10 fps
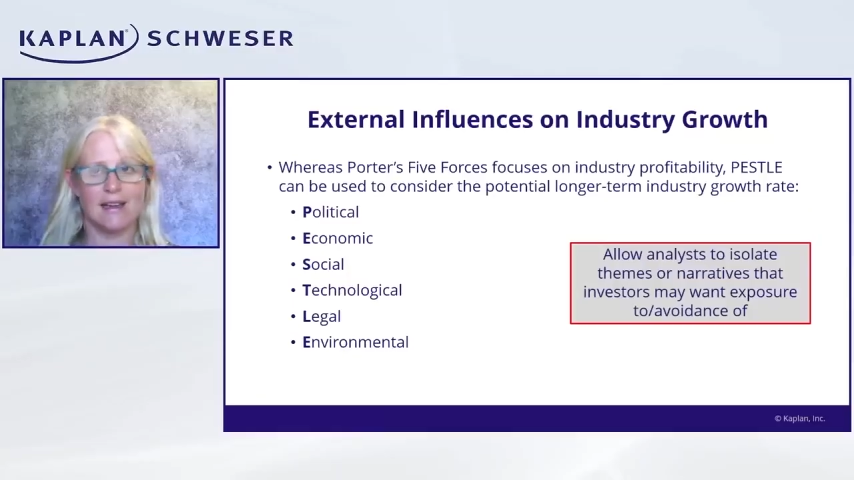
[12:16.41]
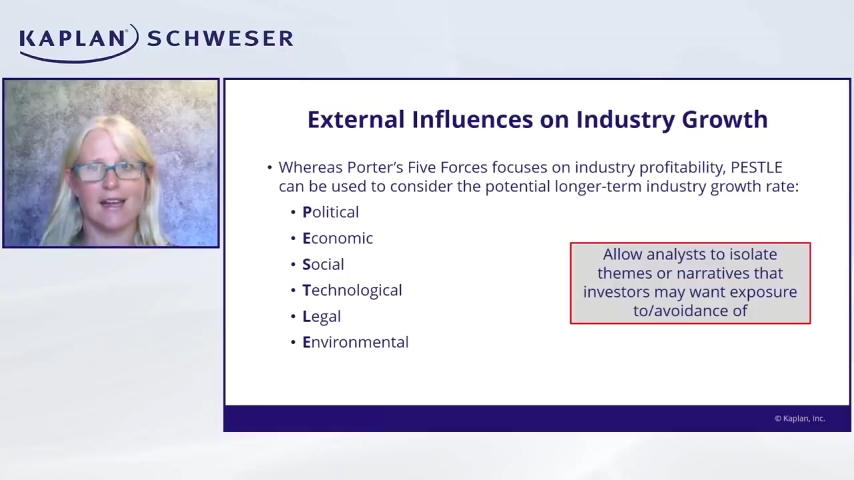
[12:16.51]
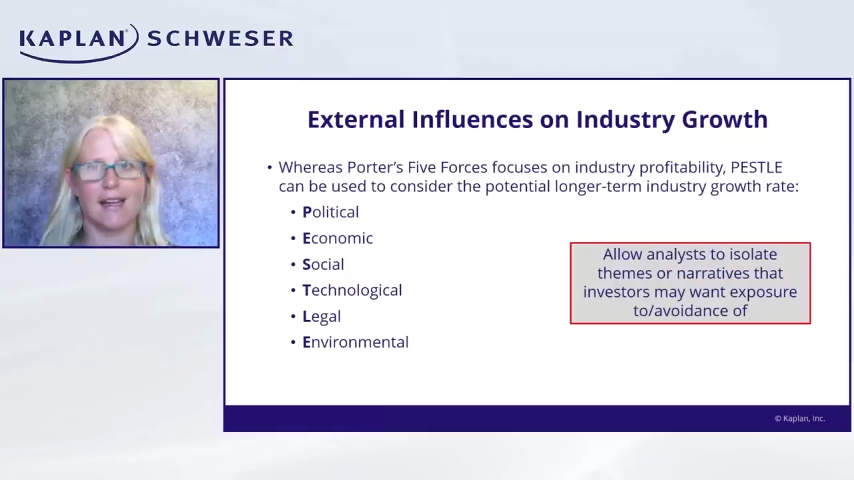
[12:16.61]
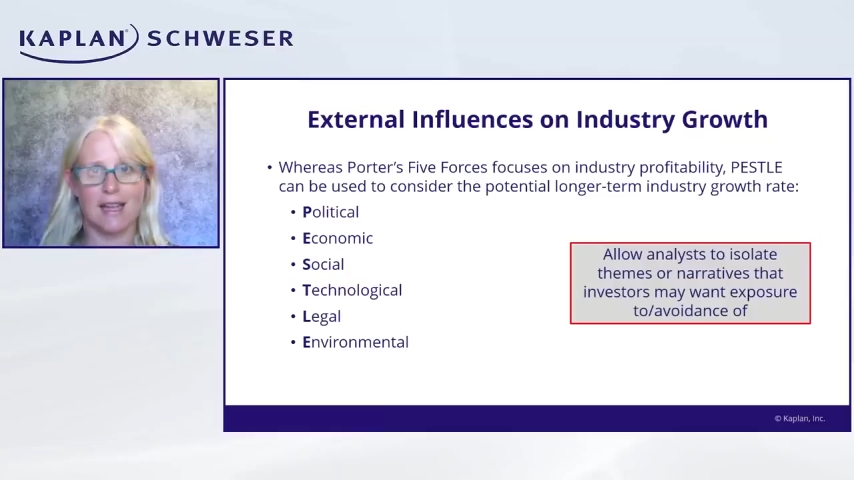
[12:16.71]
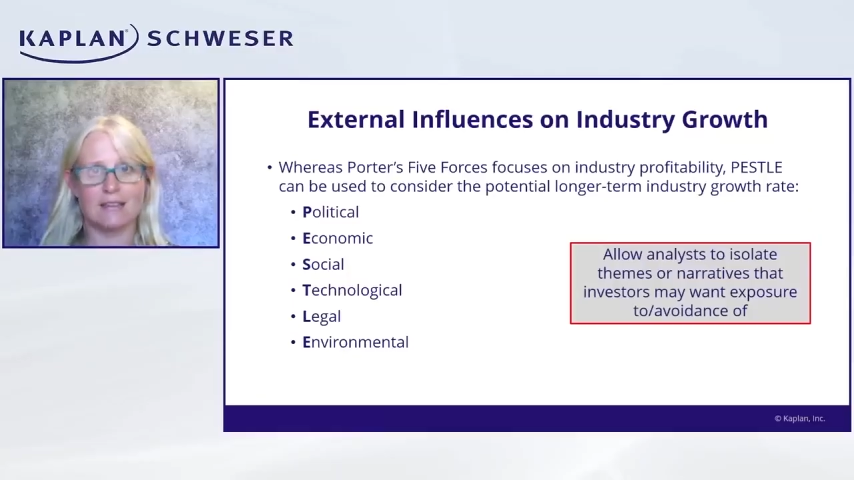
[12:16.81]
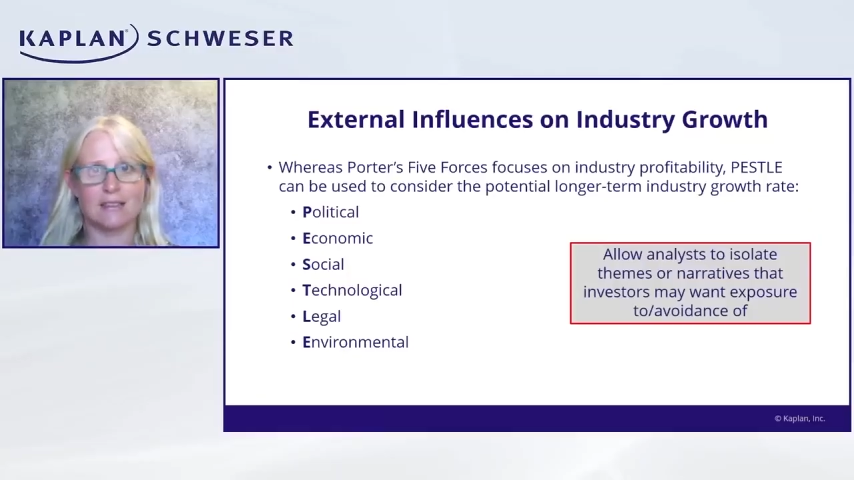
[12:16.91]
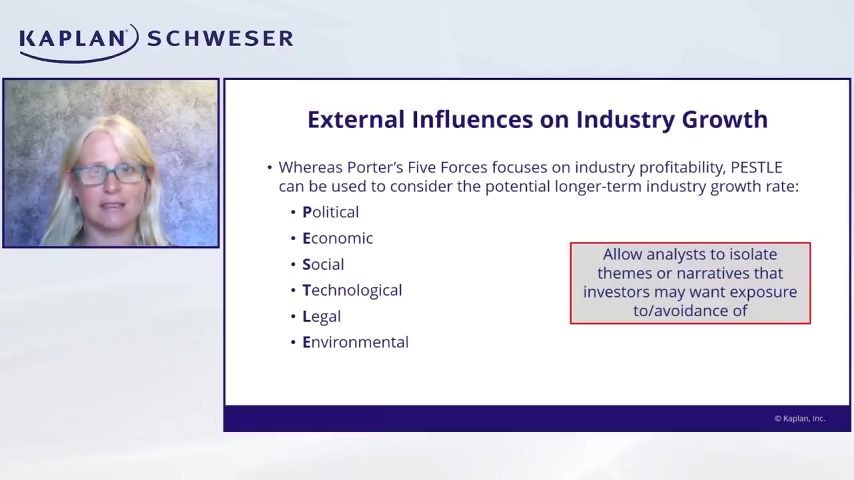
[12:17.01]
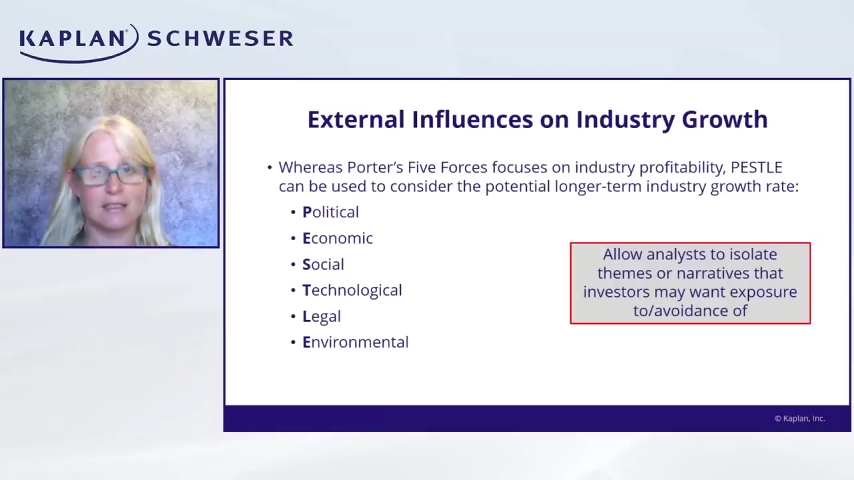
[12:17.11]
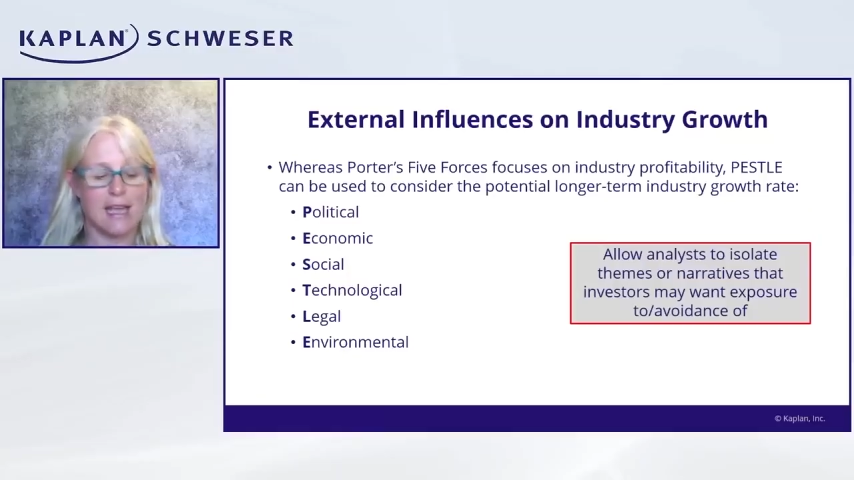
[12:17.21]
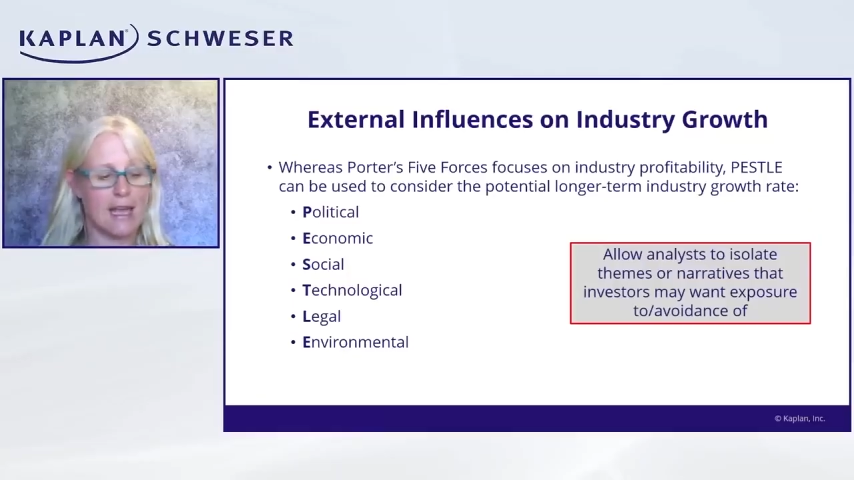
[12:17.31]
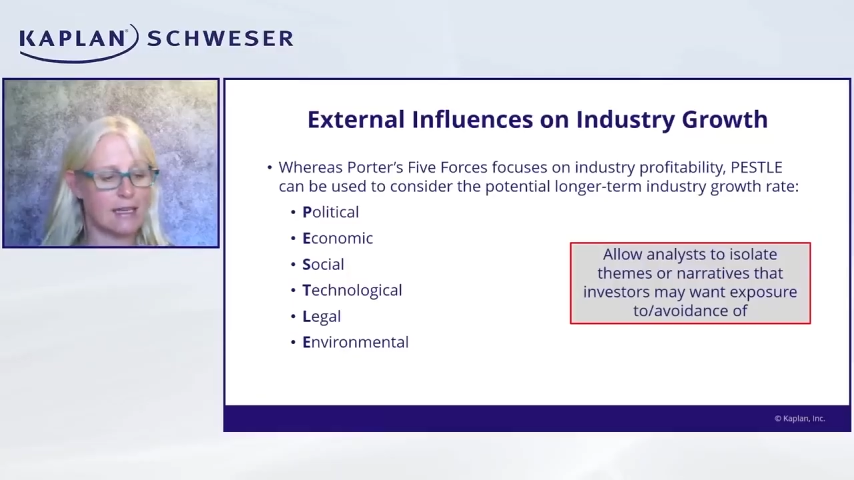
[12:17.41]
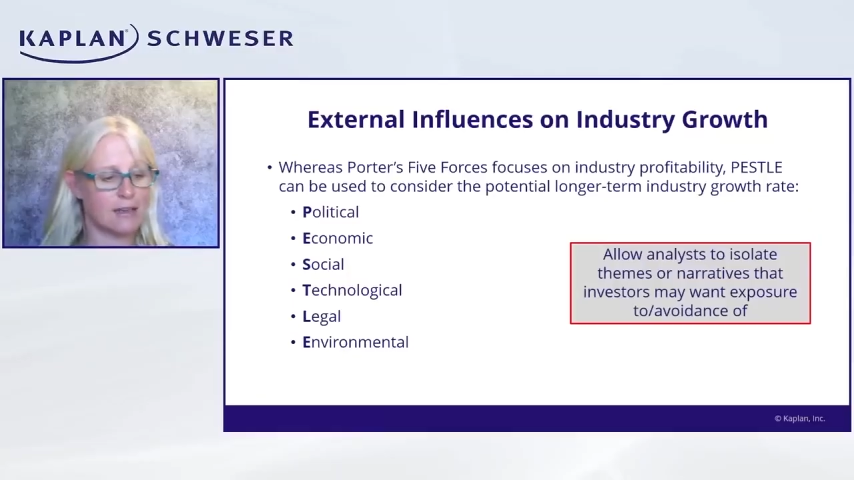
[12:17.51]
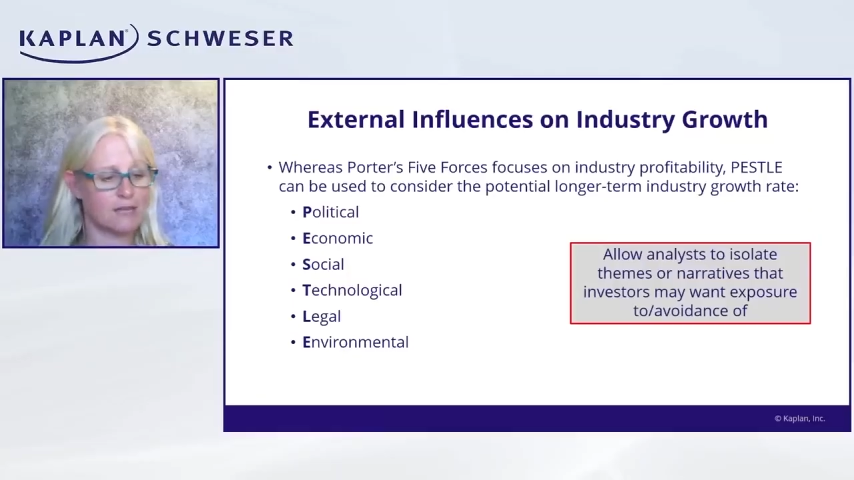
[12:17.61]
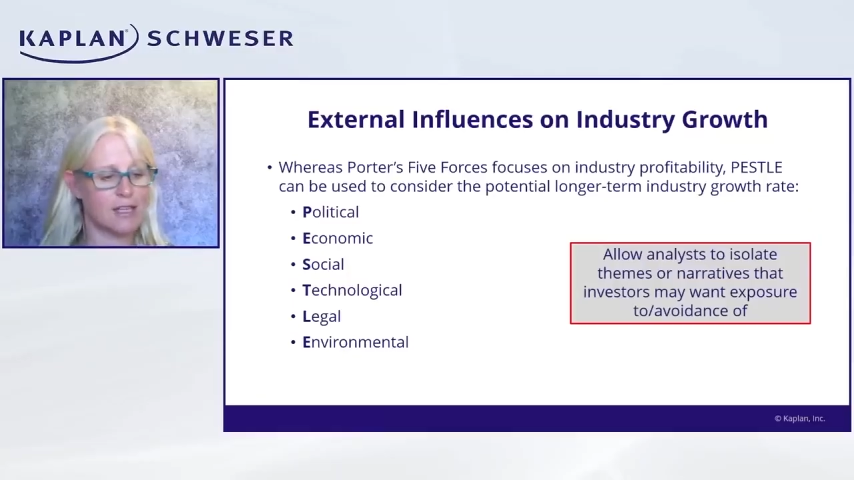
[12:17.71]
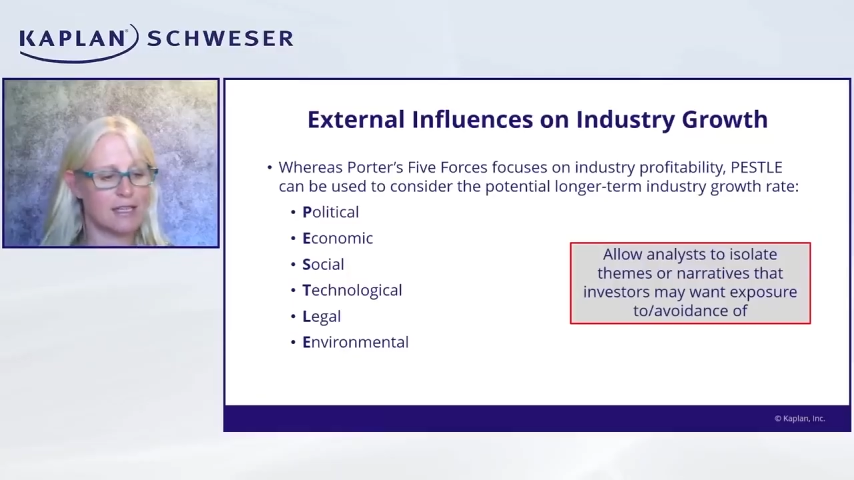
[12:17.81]
against
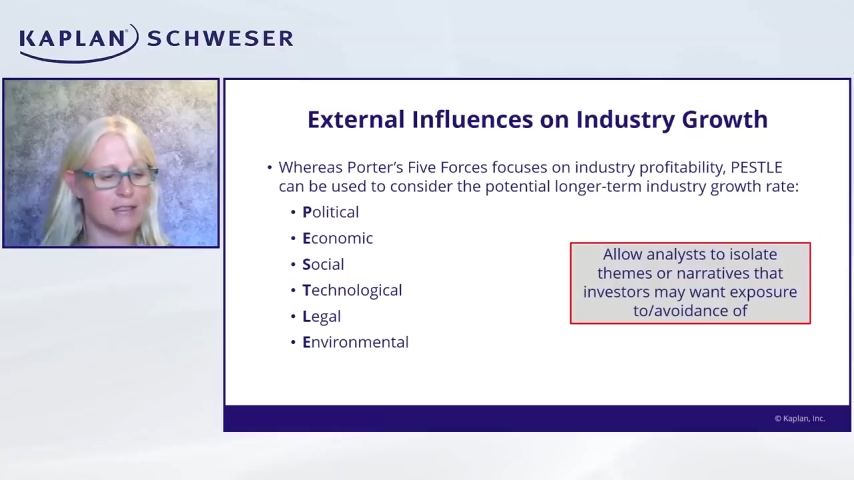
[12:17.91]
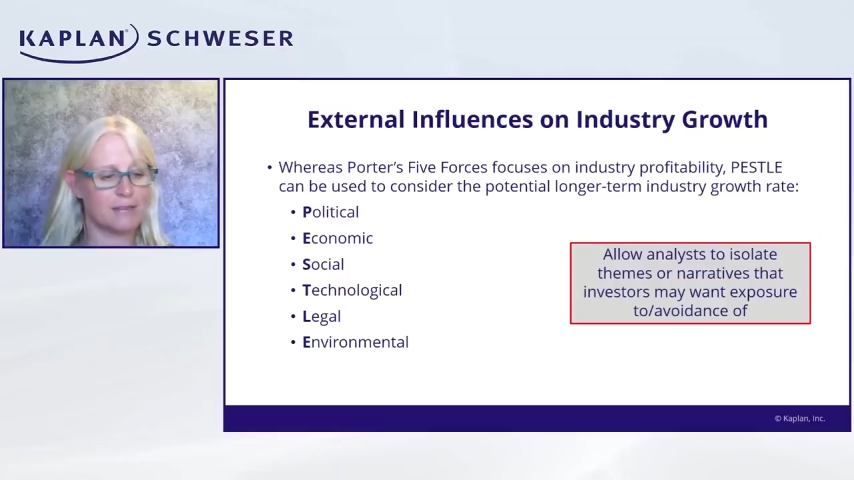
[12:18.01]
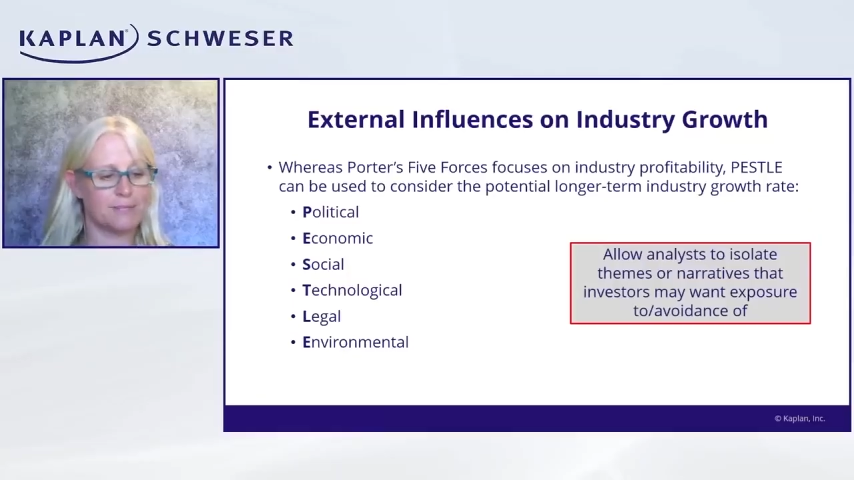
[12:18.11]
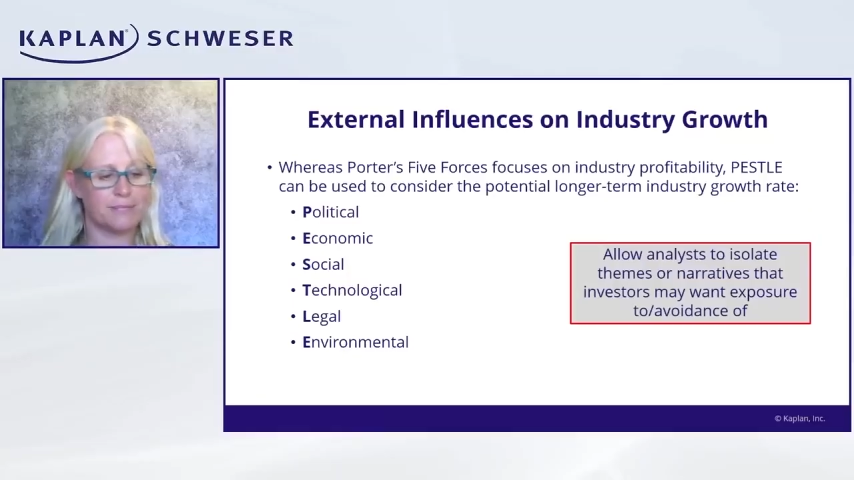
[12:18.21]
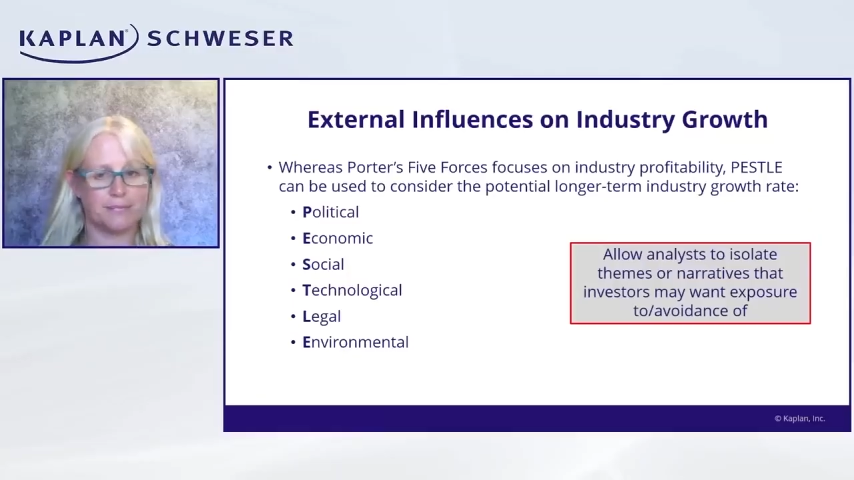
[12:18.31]
any of these.